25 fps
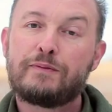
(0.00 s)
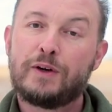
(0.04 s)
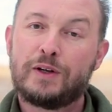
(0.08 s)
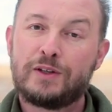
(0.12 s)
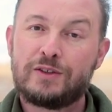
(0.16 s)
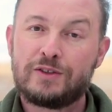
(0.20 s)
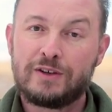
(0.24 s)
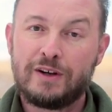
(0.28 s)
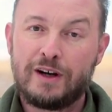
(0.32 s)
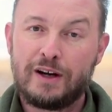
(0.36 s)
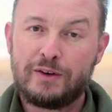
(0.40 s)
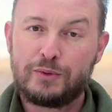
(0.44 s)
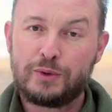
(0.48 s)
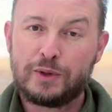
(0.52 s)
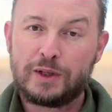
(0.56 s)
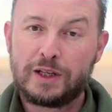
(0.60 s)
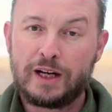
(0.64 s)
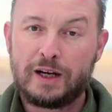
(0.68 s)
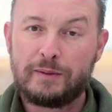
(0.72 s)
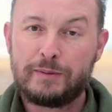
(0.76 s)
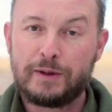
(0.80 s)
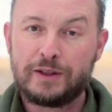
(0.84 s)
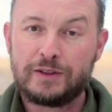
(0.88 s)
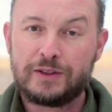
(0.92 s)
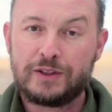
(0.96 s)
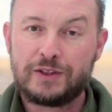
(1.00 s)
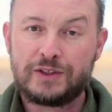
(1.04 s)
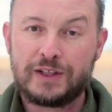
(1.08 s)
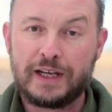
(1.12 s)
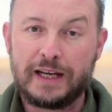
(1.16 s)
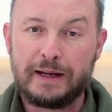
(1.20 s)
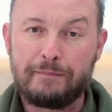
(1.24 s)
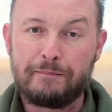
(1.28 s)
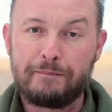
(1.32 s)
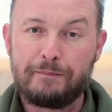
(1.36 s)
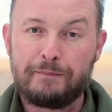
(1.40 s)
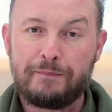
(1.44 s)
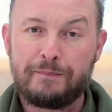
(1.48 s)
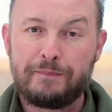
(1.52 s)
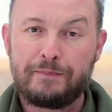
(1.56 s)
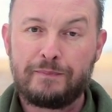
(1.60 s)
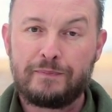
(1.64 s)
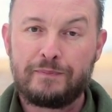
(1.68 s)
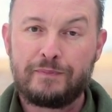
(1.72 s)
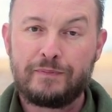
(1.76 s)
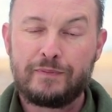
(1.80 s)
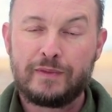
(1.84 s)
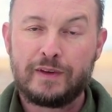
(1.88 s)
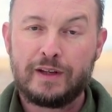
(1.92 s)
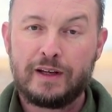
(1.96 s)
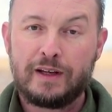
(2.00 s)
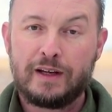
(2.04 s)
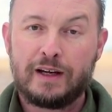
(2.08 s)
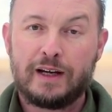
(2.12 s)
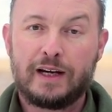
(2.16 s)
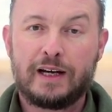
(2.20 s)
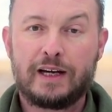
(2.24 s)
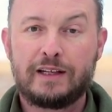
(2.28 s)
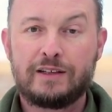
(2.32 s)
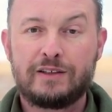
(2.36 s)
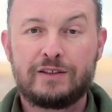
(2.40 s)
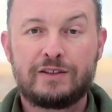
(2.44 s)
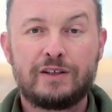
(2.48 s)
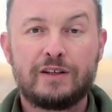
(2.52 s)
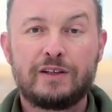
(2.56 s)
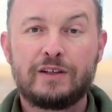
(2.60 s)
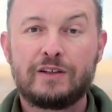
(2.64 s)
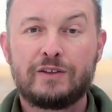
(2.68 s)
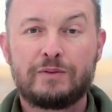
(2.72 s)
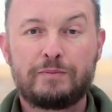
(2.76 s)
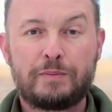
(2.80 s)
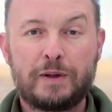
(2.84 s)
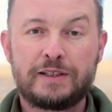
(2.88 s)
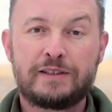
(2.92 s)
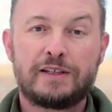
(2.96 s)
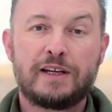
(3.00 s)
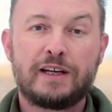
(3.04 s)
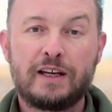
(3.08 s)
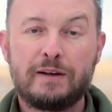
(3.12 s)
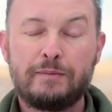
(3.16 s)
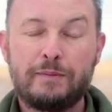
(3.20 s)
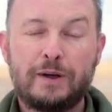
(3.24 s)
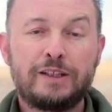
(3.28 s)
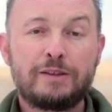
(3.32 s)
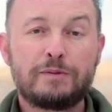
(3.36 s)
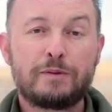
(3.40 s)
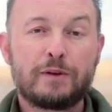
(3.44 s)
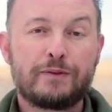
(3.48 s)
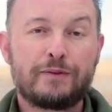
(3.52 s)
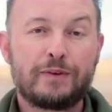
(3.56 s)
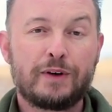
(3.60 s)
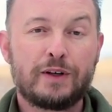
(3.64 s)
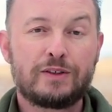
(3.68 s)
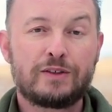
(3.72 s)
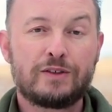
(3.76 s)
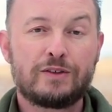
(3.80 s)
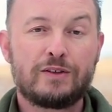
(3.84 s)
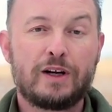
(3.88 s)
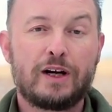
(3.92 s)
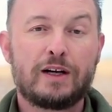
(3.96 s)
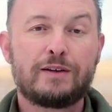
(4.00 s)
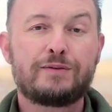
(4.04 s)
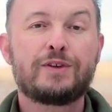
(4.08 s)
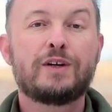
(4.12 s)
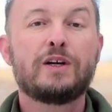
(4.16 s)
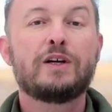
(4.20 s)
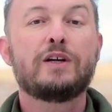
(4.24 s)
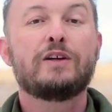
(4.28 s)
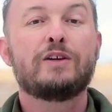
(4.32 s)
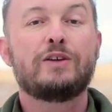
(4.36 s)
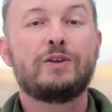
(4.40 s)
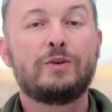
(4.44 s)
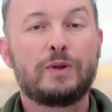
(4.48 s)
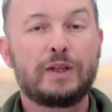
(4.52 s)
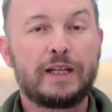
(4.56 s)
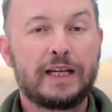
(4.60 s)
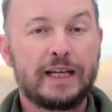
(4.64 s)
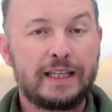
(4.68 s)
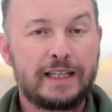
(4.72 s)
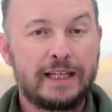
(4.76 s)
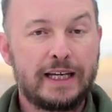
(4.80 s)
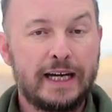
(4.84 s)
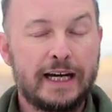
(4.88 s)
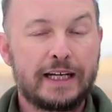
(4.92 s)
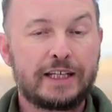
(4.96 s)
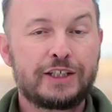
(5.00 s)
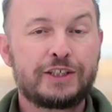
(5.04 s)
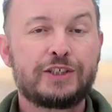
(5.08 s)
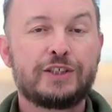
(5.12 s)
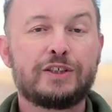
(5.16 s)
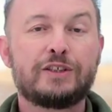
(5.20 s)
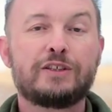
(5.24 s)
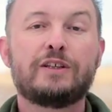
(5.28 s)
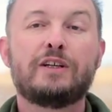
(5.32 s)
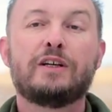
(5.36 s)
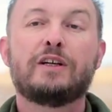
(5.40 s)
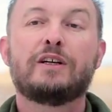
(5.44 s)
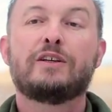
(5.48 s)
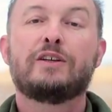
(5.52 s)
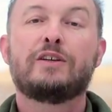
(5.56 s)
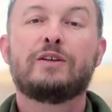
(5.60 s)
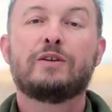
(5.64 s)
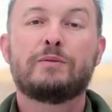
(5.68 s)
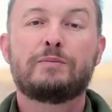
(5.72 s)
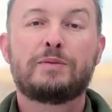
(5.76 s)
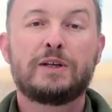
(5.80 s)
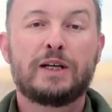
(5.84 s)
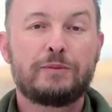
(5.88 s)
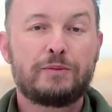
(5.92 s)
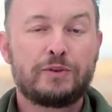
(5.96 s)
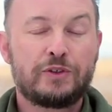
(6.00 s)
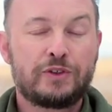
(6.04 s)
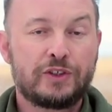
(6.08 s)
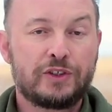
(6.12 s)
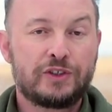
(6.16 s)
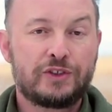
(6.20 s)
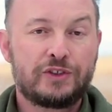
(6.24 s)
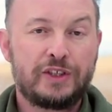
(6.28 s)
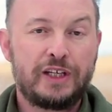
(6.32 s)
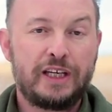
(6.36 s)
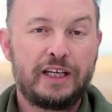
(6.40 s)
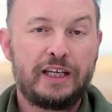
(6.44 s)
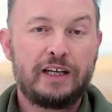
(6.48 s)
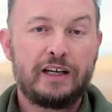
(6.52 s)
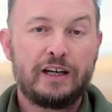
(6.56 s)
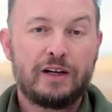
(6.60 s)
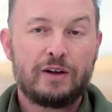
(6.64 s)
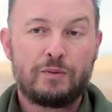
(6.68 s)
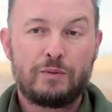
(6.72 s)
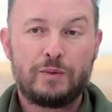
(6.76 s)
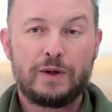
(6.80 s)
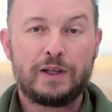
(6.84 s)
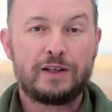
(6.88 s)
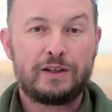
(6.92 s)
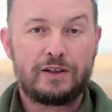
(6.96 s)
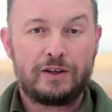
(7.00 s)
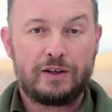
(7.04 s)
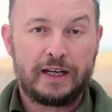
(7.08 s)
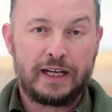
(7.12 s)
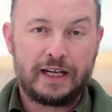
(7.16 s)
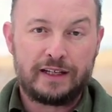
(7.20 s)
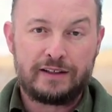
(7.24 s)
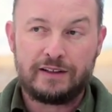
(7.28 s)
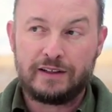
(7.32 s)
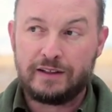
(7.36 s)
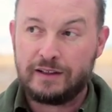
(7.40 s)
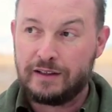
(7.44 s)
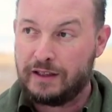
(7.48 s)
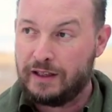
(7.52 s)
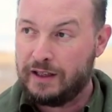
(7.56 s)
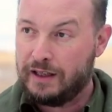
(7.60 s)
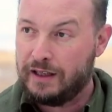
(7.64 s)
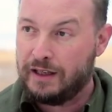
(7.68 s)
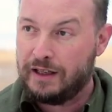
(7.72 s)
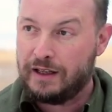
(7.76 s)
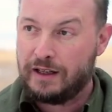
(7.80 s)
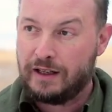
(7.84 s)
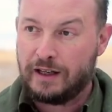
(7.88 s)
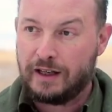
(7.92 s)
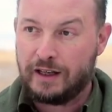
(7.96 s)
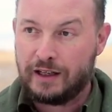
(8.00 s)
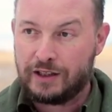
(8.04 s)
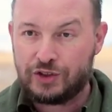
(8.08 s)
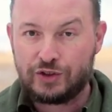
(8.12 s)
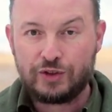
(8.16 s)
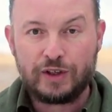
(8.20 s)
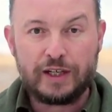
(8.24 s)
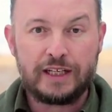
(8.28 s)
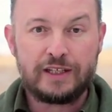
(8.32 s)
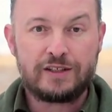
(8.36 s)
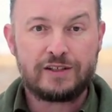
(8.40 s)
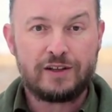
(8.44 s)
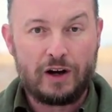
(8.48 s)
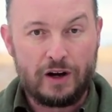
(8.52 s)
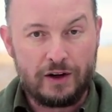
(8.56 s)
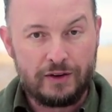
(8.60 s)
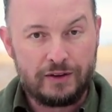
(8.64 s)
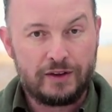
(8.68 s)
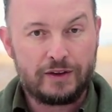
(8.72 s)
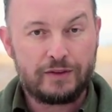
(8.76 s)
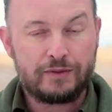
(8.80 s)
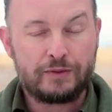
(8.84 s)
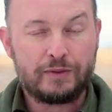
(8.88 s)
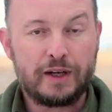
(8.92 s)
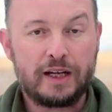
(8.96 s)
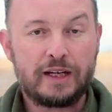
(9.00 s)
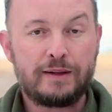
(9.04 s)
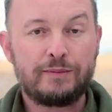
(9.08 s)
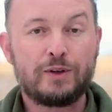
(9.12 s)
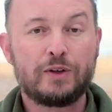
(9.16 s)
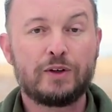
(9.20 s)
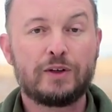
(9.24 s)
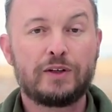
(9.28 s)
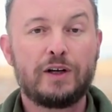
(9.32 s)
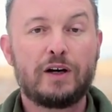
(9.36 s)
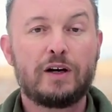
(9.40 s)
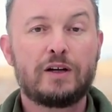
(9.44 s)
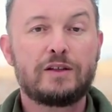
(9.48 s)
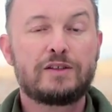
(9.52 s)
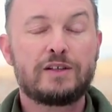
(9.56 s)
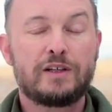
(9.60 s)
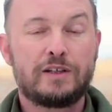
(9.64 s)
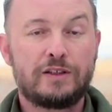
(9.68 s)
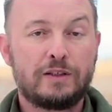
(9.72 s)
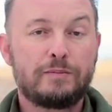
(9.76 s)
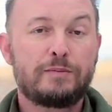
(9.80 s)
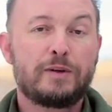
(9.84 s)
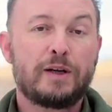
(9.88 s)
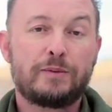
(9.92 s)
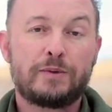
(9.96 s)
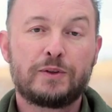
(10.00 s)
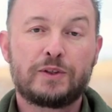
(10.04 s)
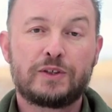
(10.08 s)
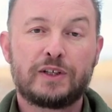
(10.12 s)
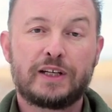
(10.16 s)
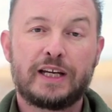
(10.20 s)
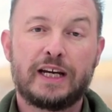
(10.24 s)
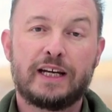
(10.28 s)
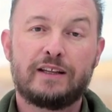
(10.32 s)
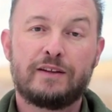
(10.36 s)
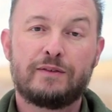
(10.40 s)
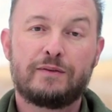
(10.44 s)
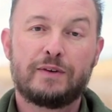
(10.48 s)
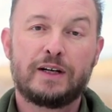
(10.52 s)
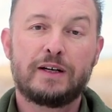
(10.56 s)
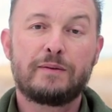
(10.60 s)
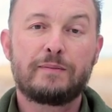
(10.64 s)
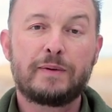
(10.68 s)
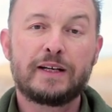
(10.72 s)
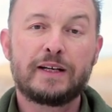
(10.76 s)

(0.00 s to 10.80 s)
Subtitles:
photograph will come out the same. And by taking multiple photographs, you will get the action, you'll be able to see whether you're getting the trace on the frame or not, and you'll be able to get the very